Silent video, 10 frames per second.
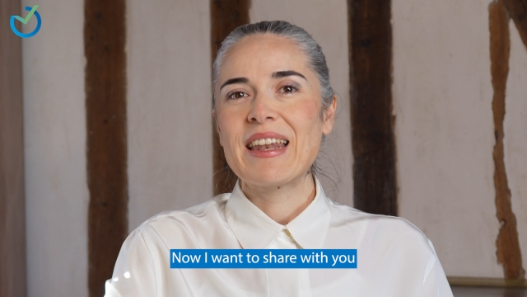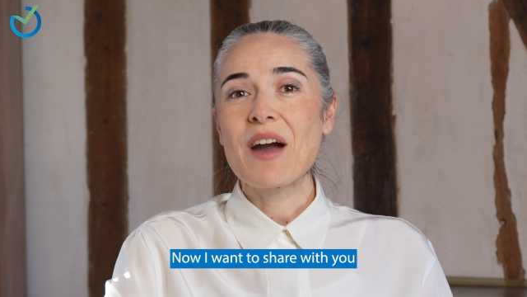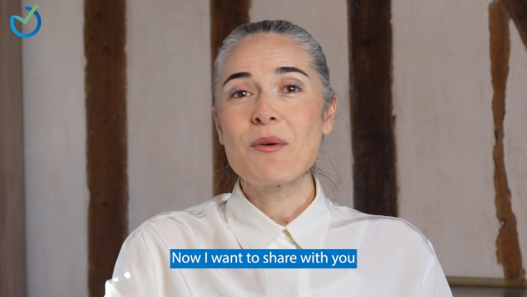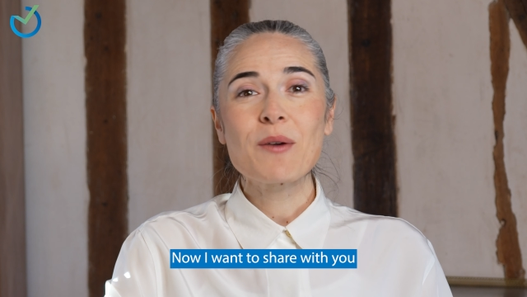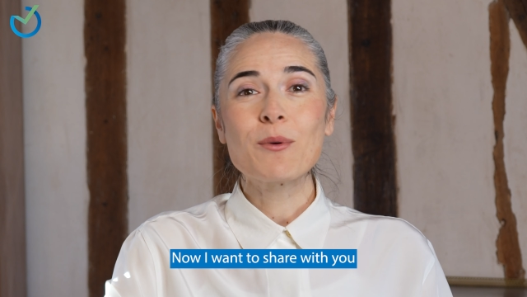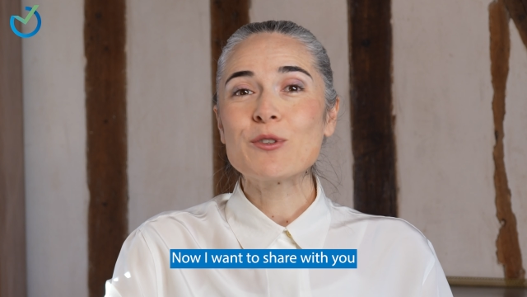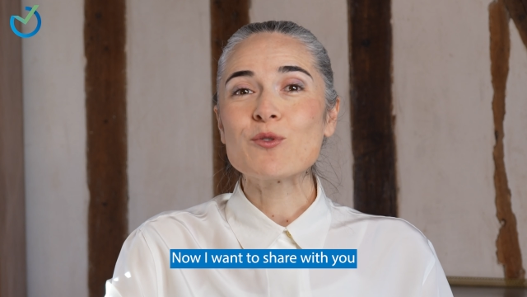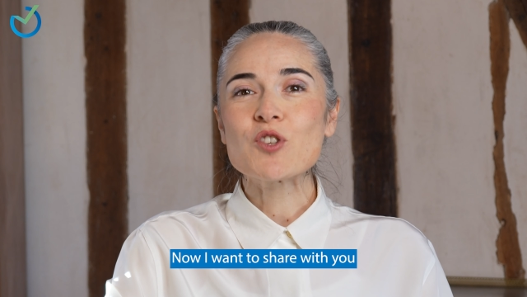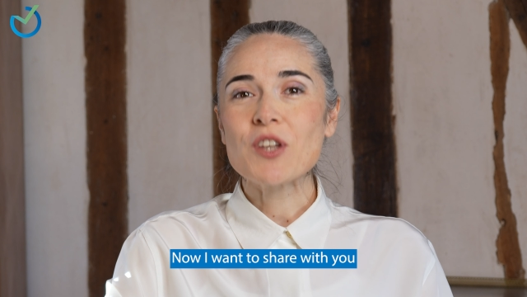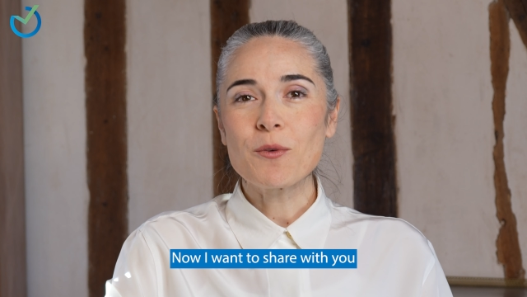Now I want
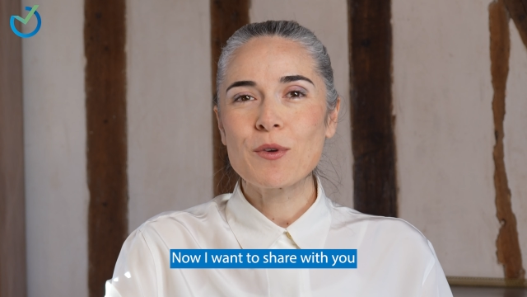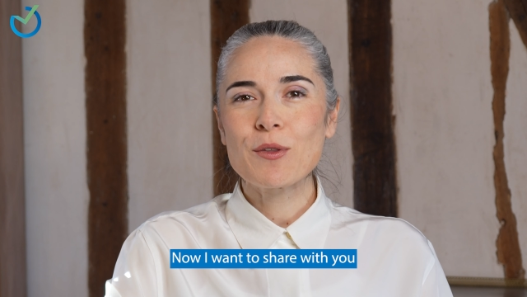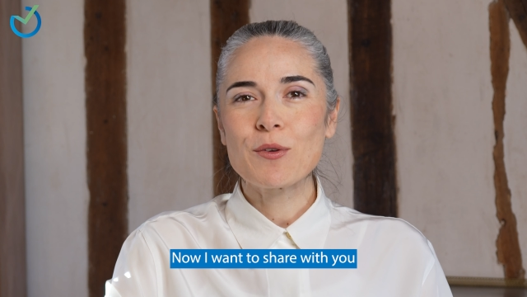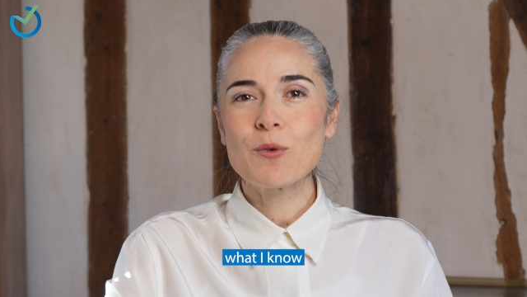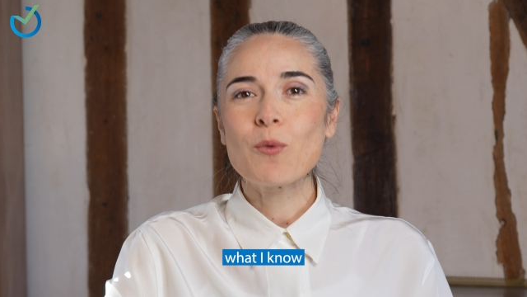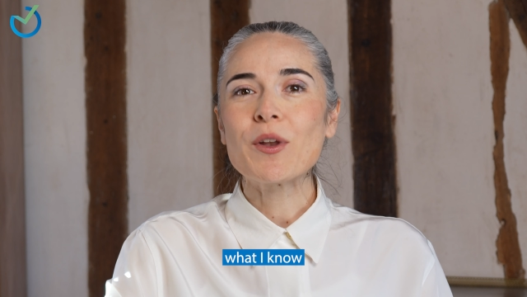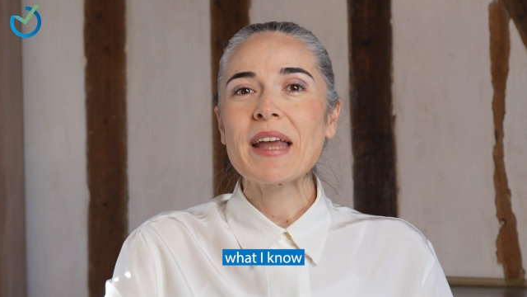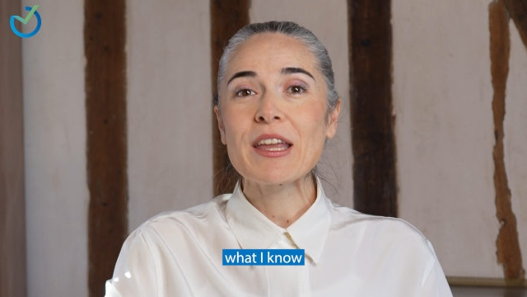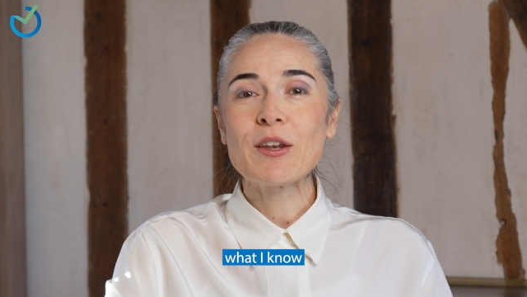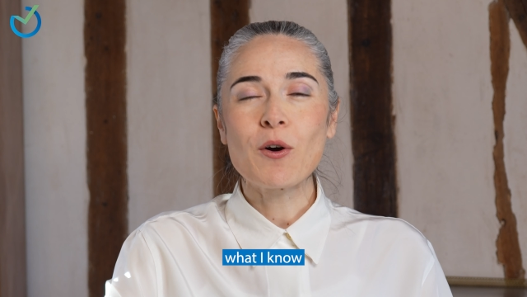to share with you what
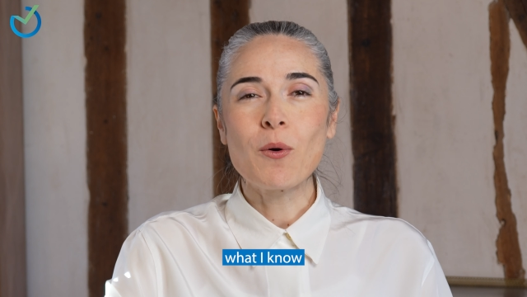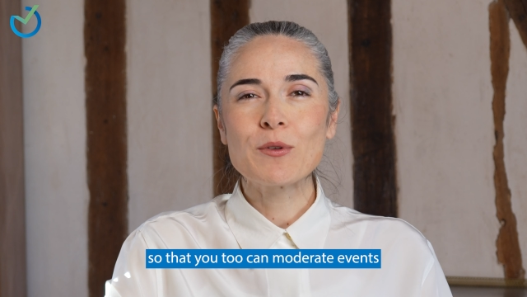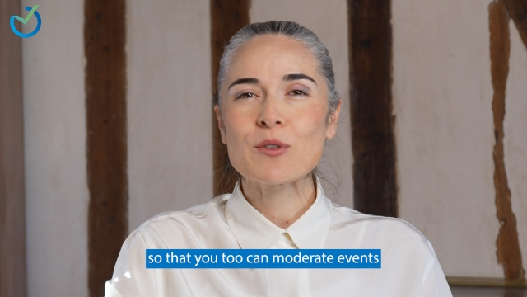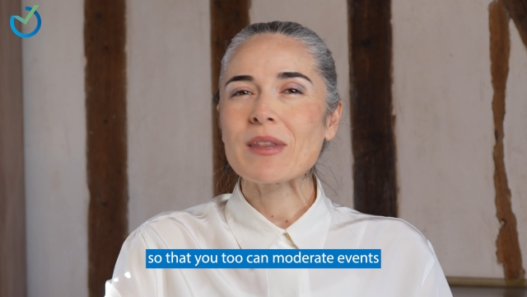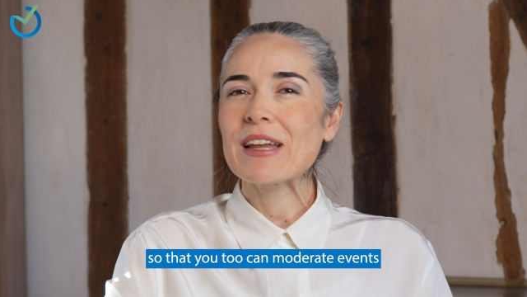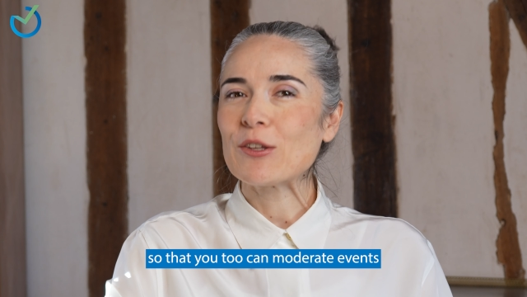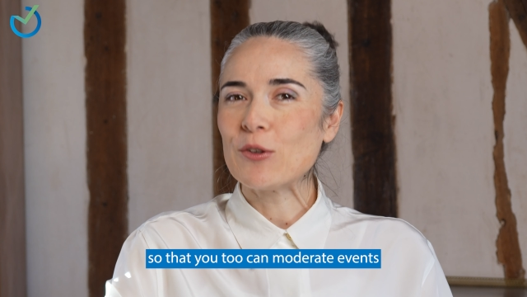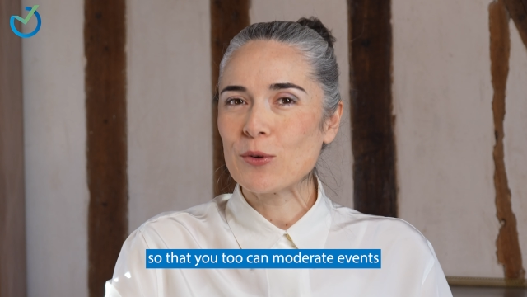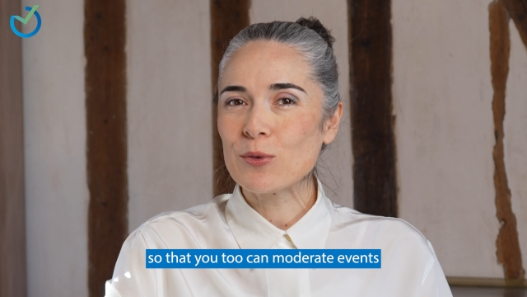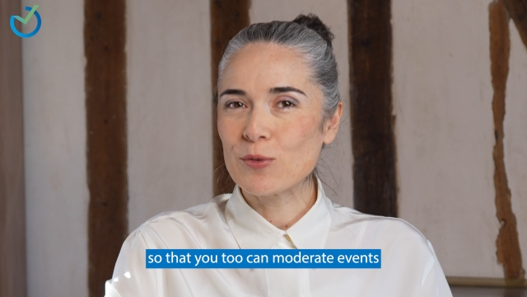I know so that
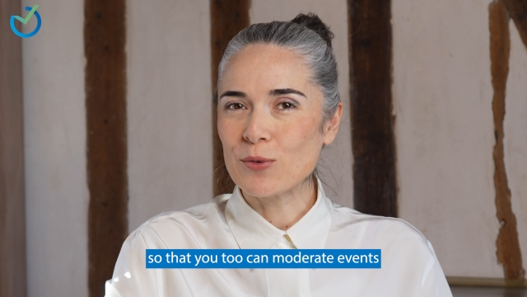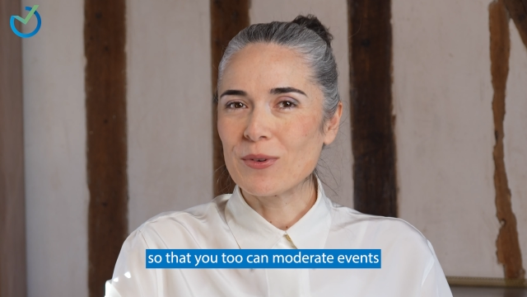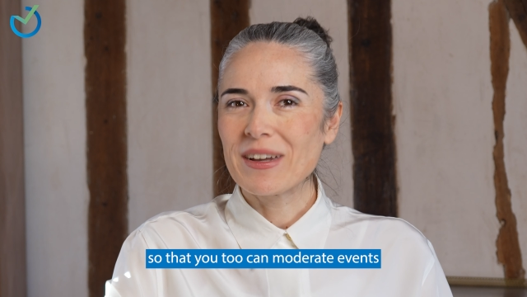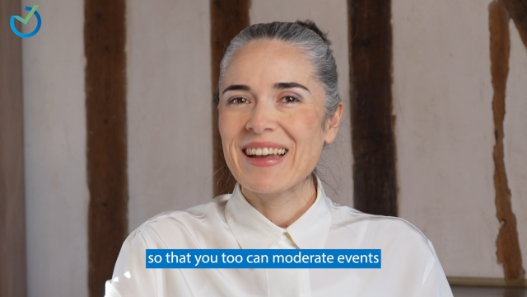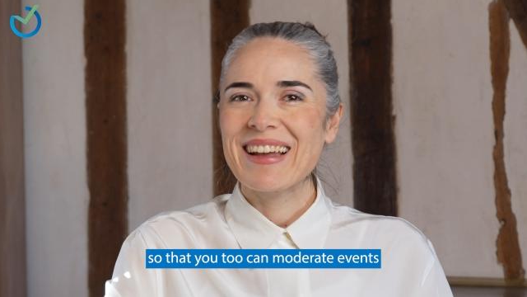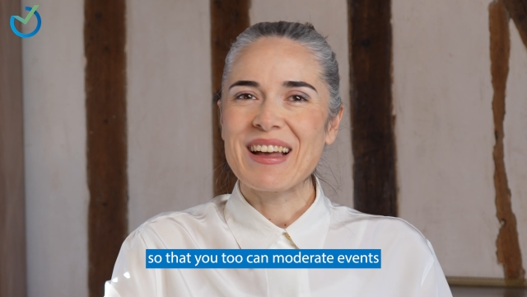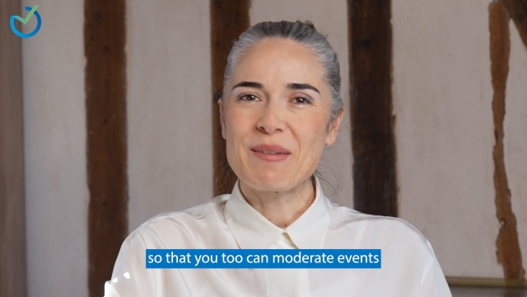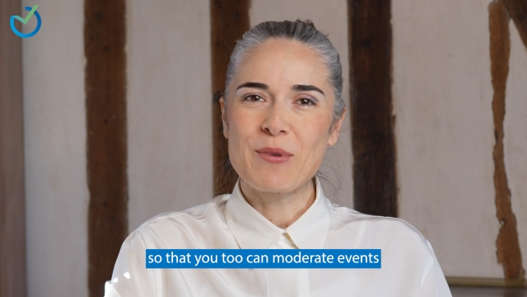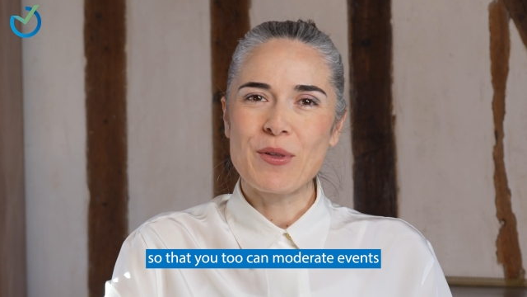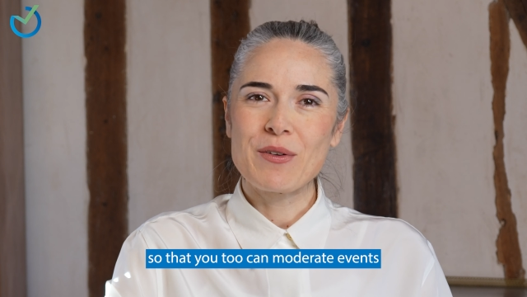you too
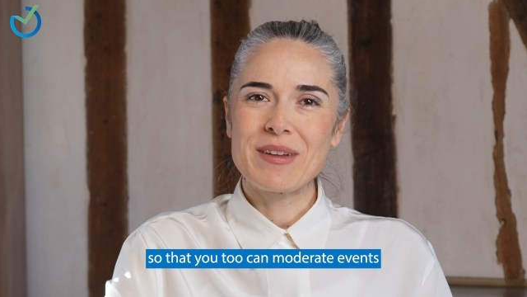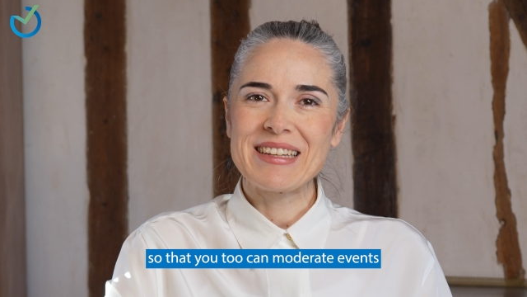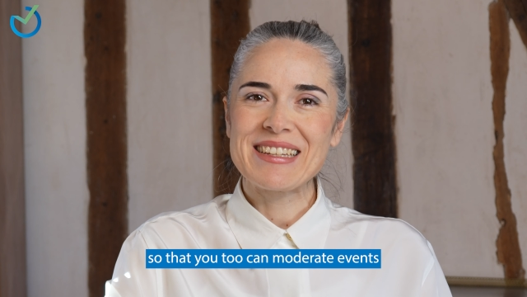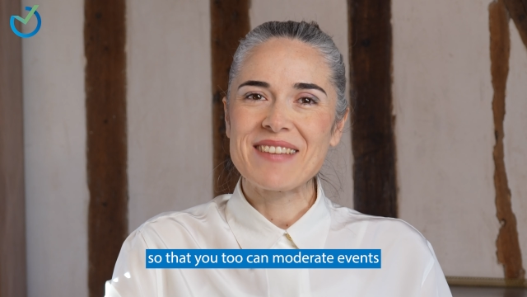can moderate